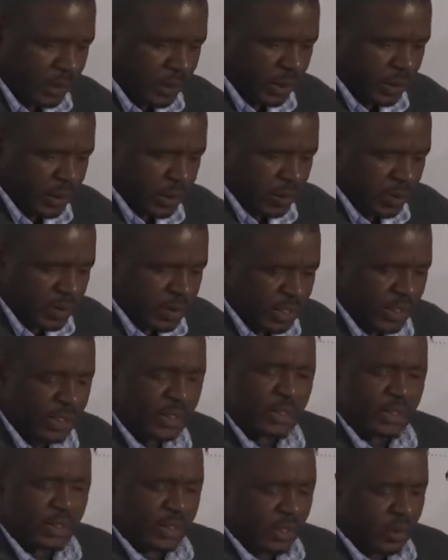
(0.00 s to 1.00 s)
It was concerned
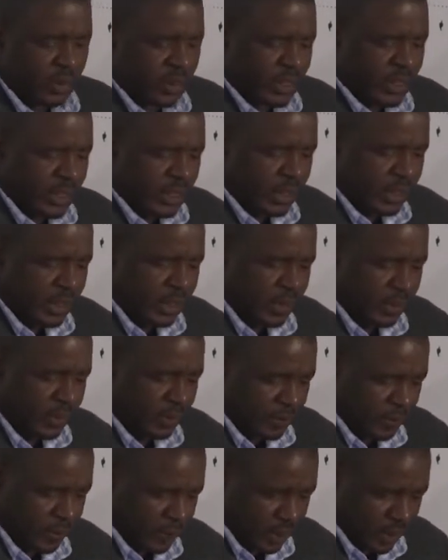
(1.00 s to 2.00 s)
that the USA
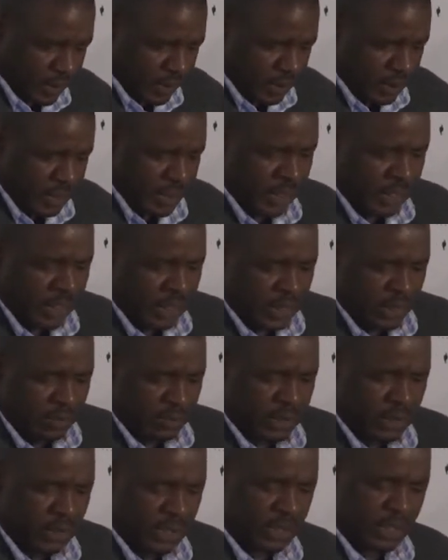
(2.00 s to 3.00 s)
and the CIA
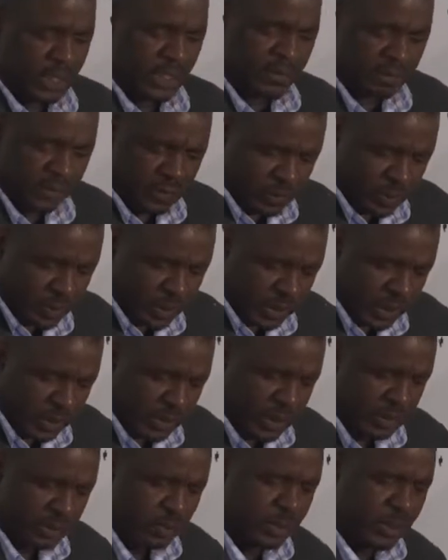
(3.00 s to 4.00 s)
were now firmly
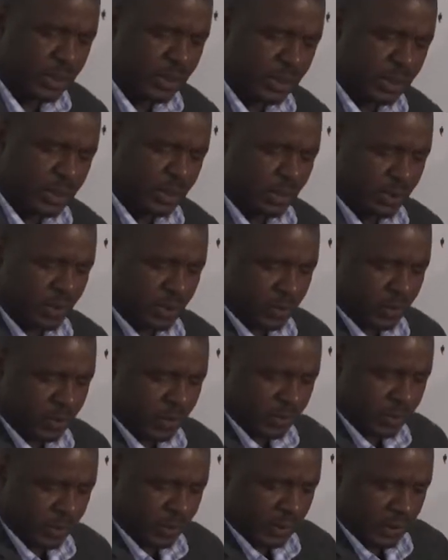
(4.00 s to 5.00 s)
established in the
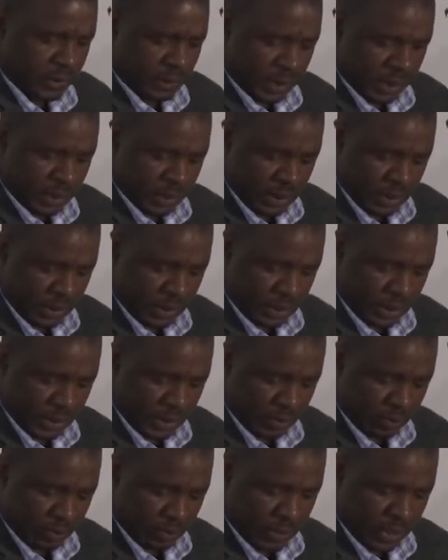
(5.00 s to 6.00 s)
Congo and
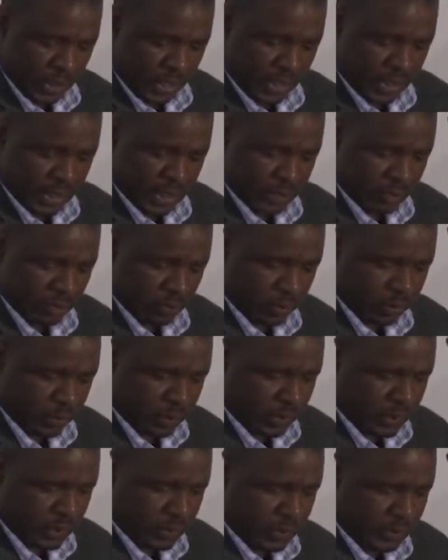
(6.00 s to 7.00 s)
behind
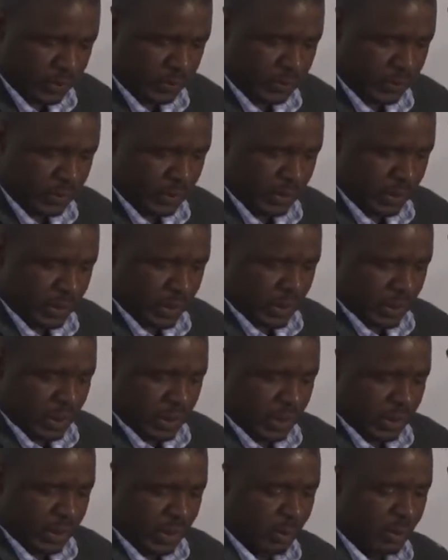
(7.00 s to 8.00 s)
Mobutu.
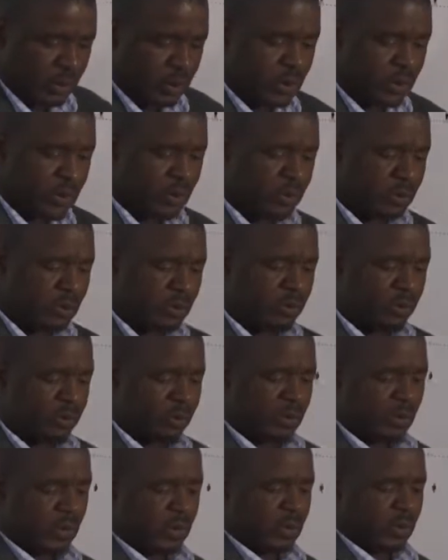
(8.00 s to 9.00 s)
They
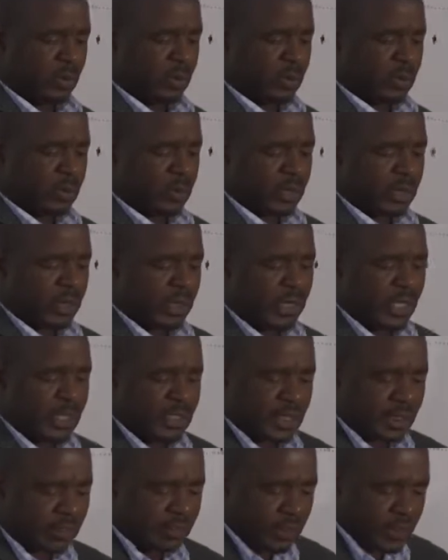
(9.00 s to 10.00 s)
also
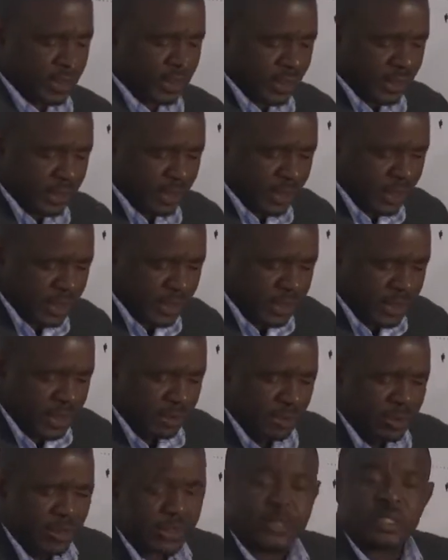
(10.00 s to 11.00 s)
realized that Britain had
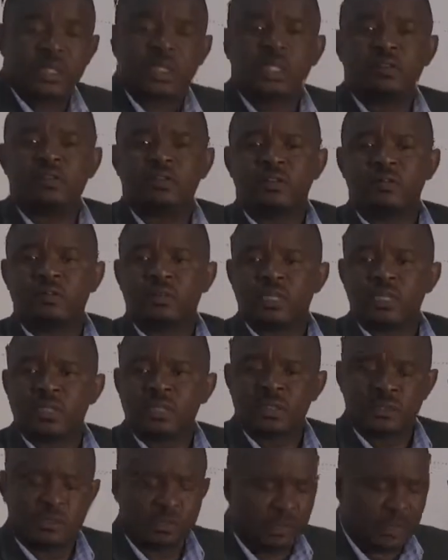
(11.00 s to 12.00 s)
established a naval
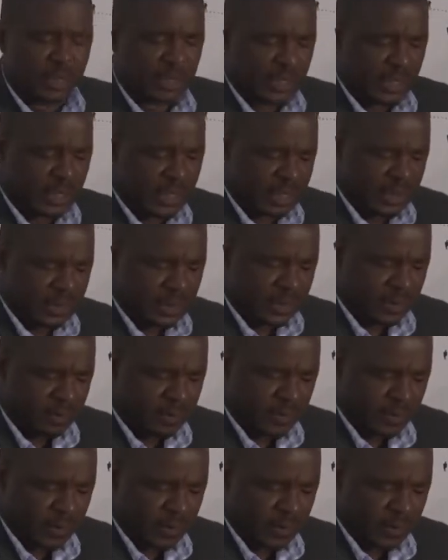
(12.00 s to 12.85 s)
base in Malagasy